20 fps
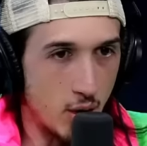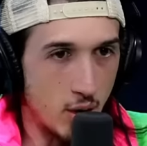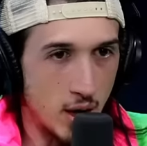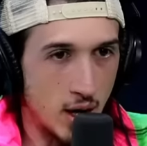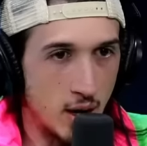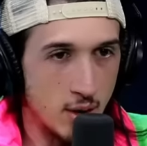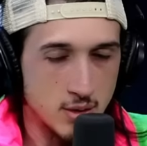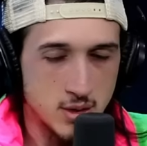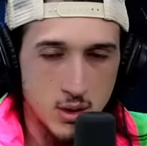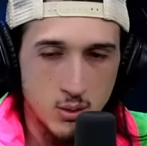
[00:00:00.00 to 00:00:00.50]
and
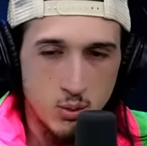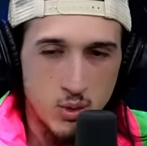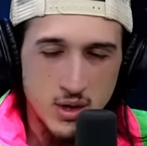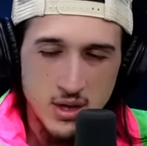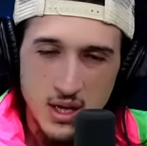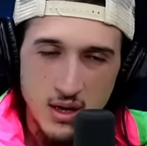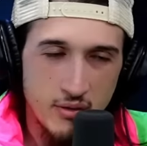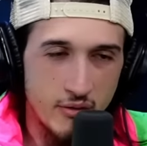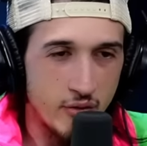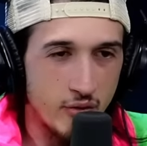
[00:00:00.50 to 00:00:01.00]
I was like, what
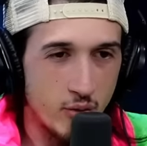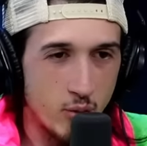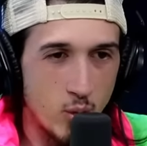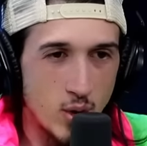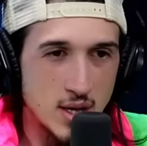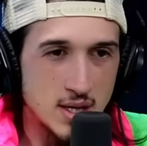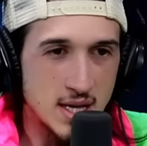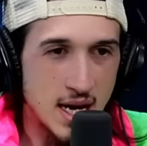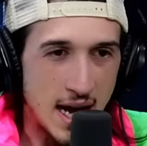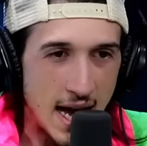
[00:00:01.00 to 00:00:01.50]
the f- what
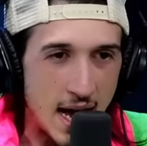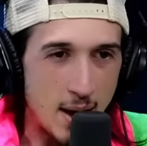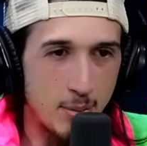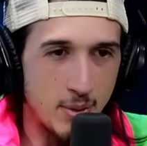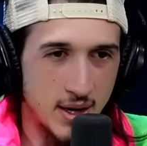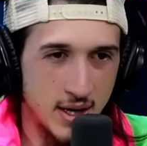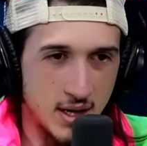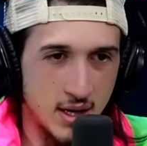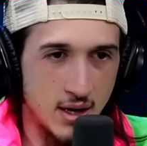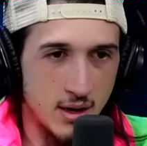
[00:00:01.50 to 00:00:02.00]
is
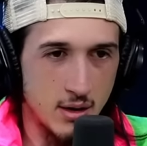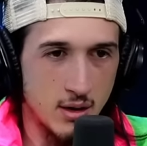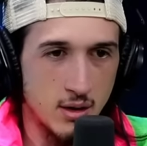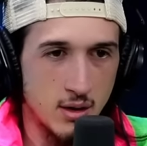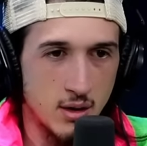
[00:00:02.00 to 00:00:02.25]
happening here,